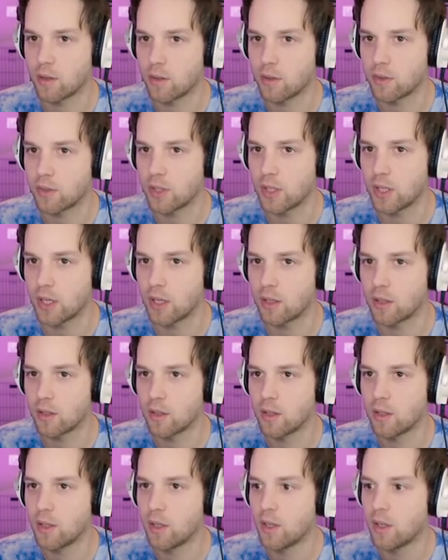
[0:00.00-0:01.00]
See ya.
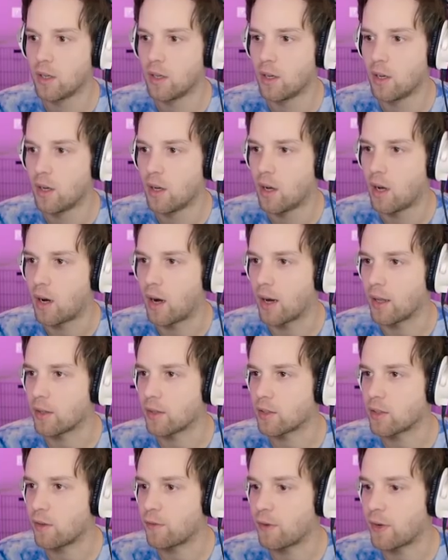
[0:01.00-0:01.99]
All right,
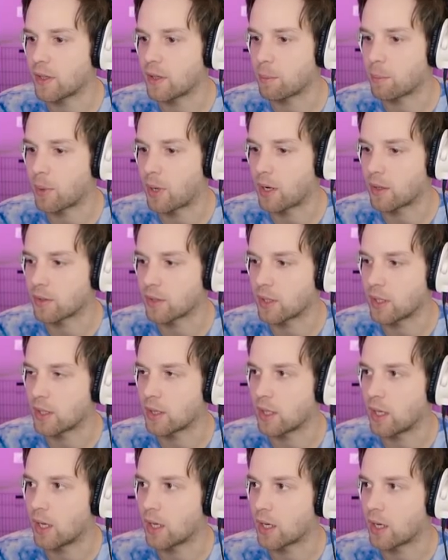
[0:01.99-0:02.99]
let's go fight the boss and get
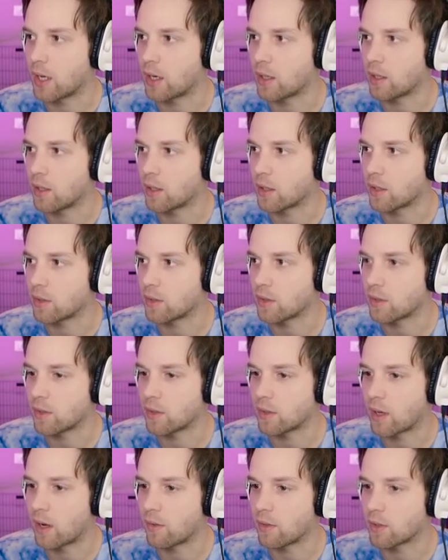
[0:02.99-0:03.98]
the heck out of here because this
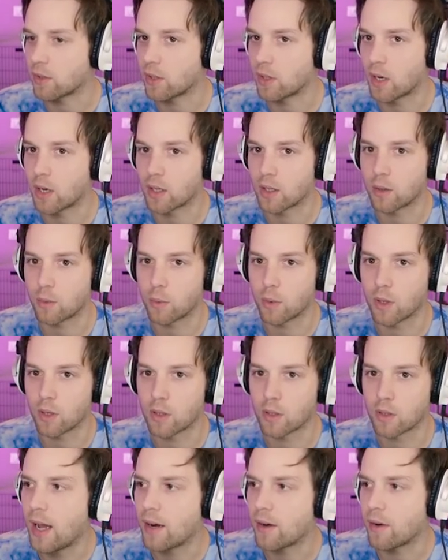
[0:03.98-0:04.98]
is obviously not gonna work.
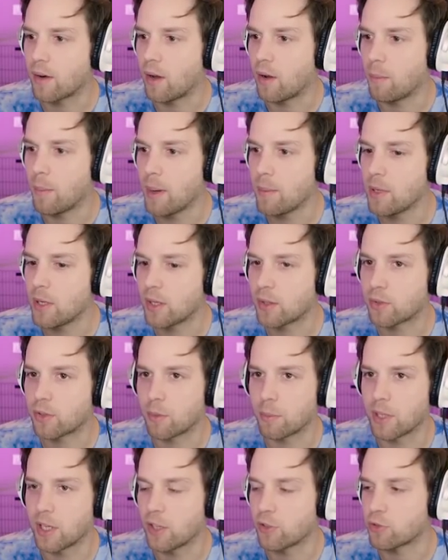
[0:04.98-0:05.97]
I don't know, maybe it'll
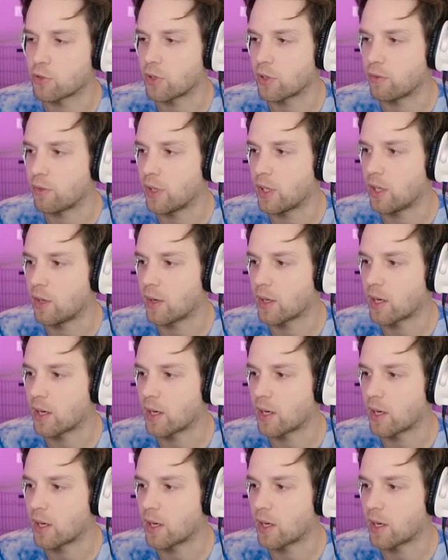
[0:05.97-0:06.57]
still be an interesting video.